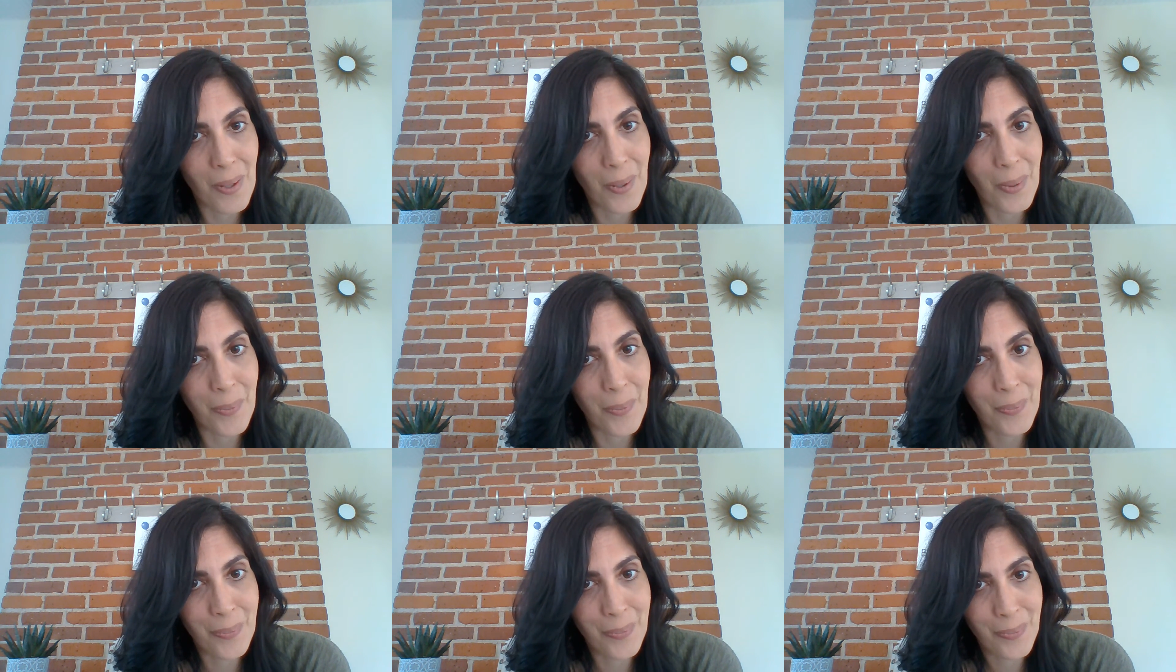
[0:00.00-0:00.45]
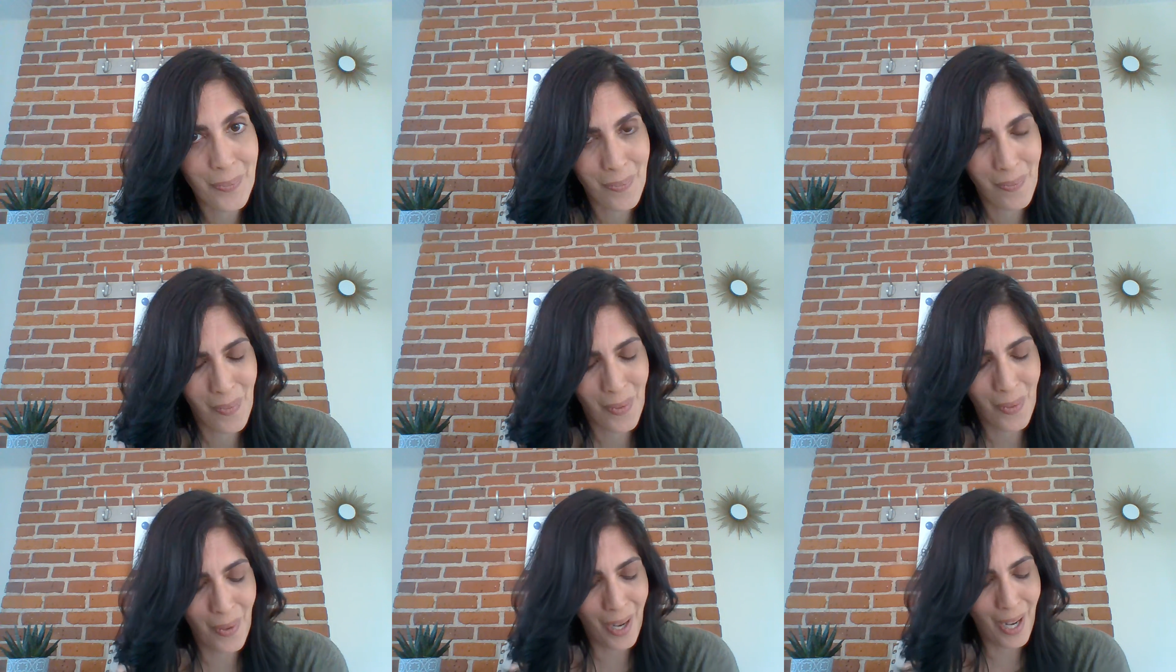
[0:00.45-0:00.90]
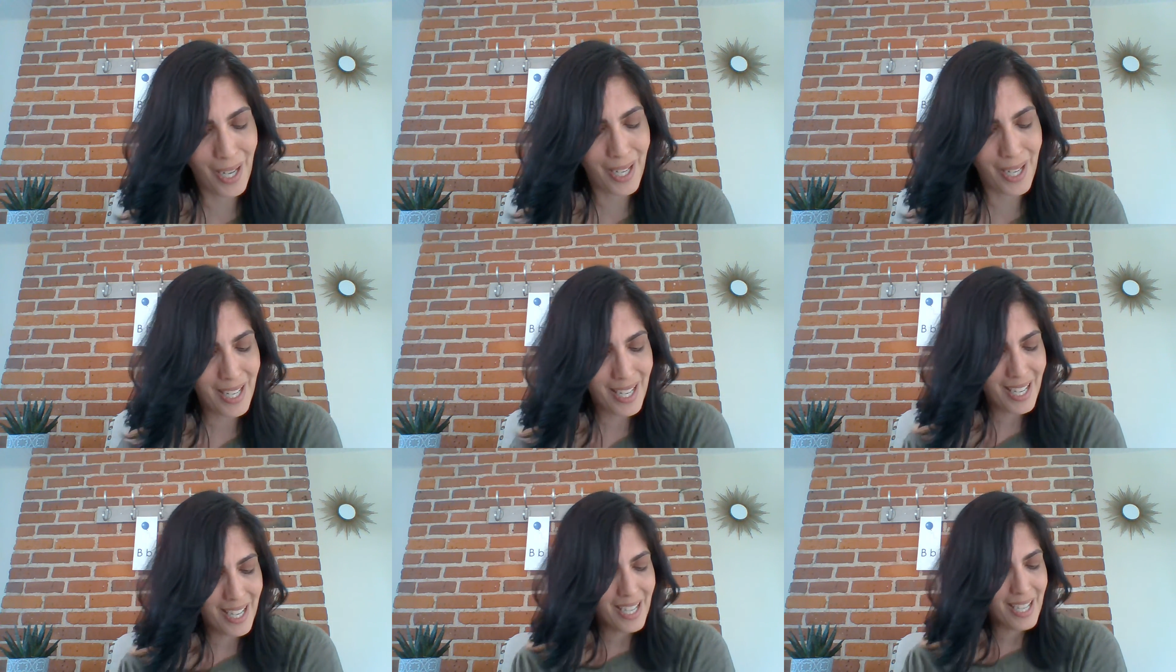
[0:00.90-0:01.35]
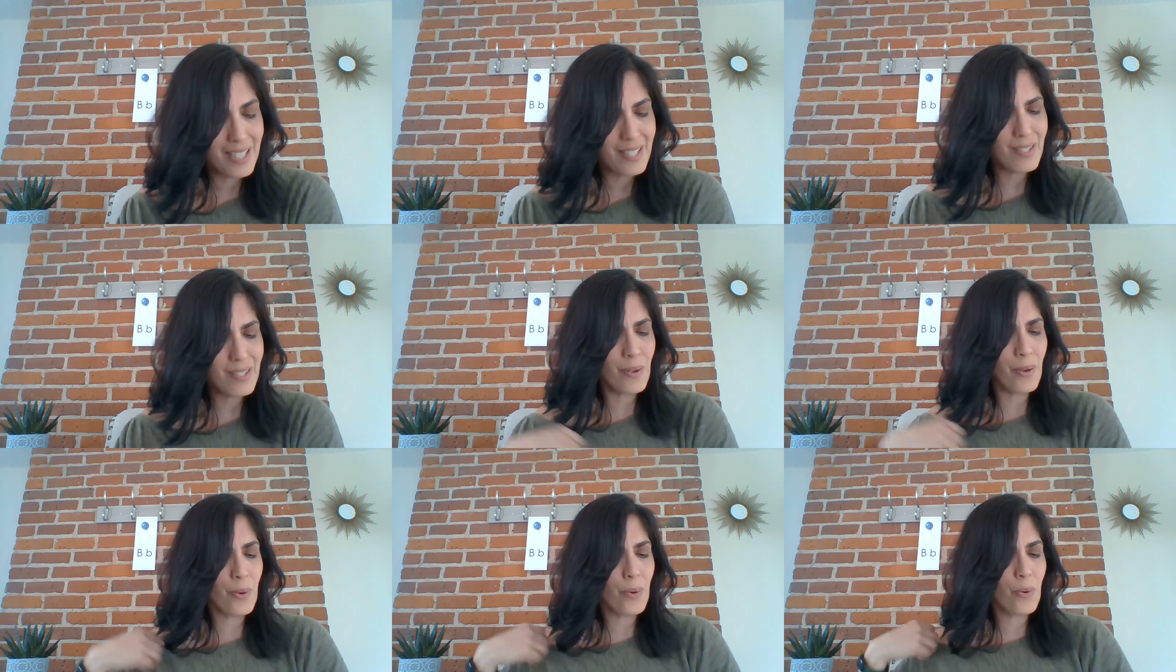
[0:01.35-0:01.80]
All right,
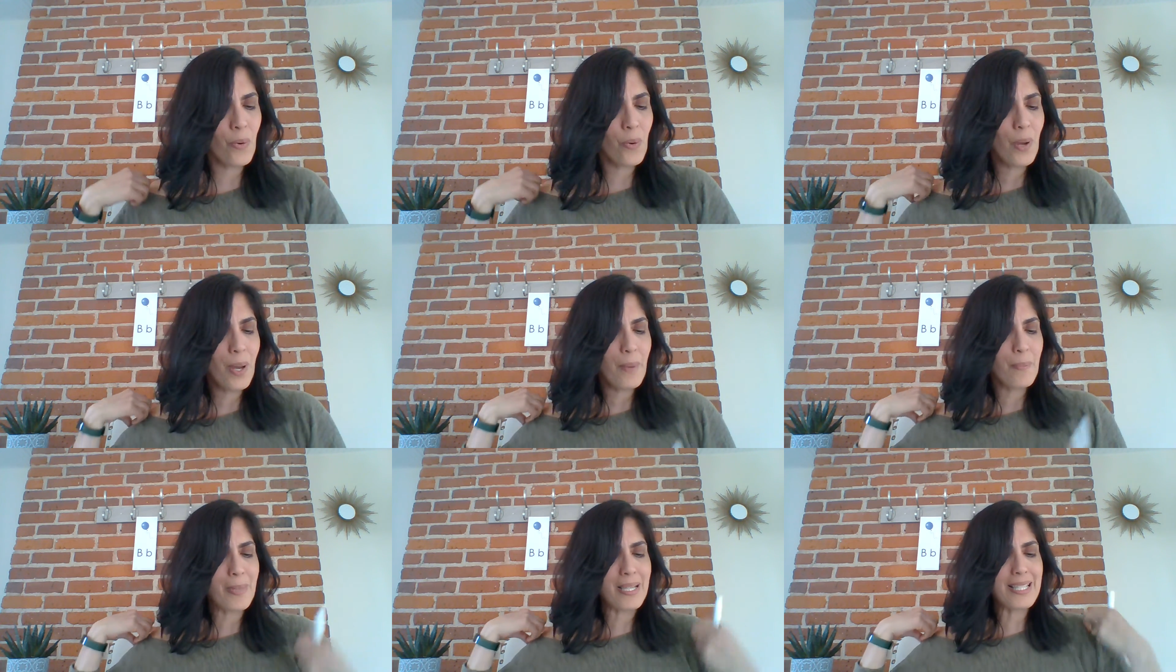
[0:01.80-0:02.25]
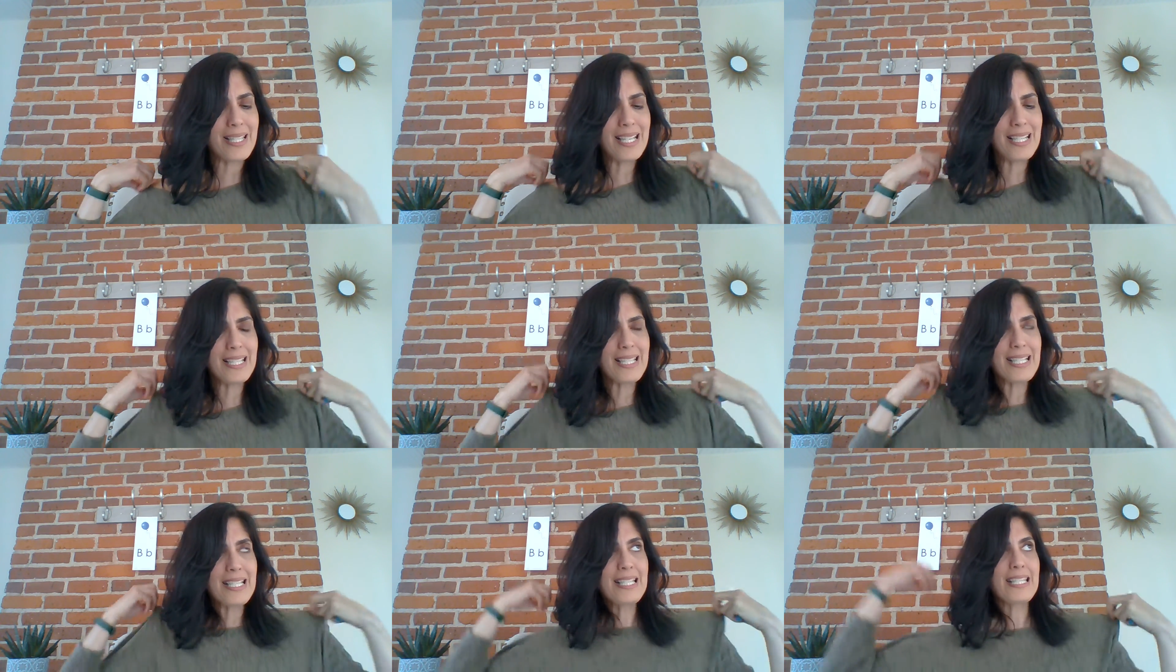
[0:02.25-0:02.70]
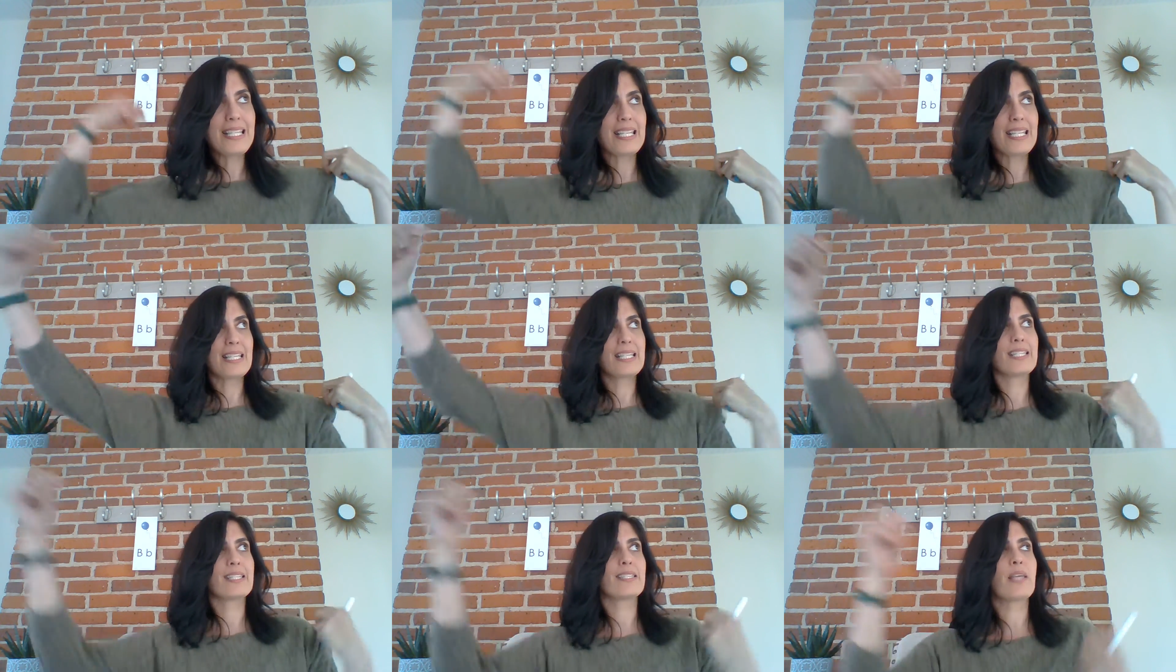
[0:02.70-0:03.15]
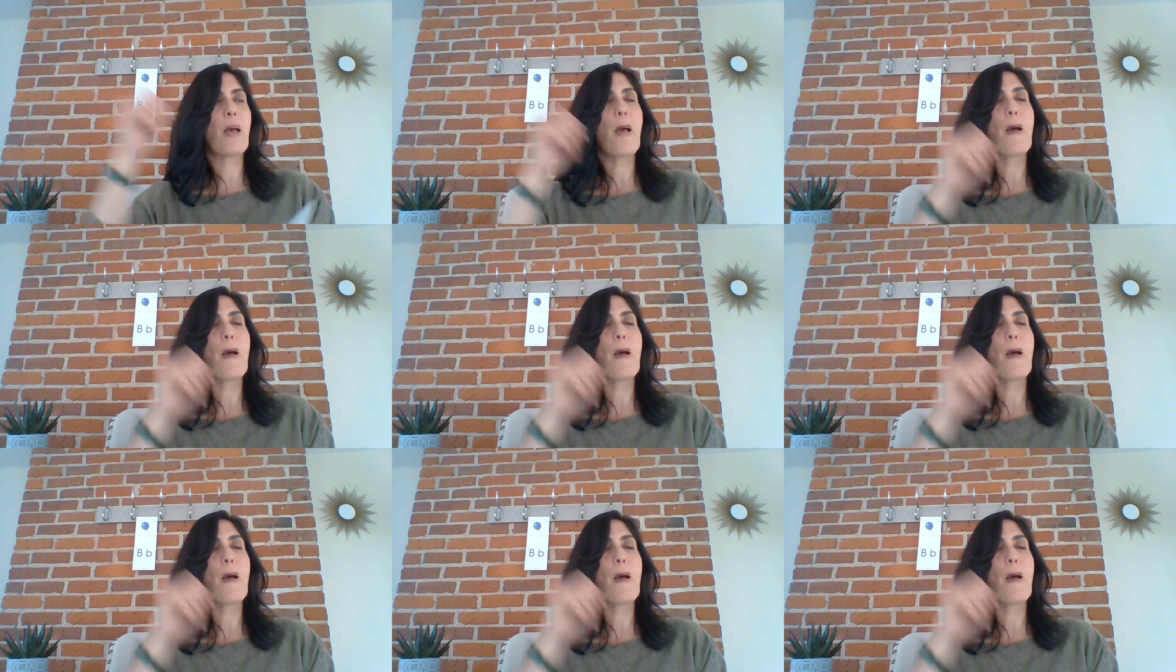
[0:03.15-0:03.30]
so my sentence is,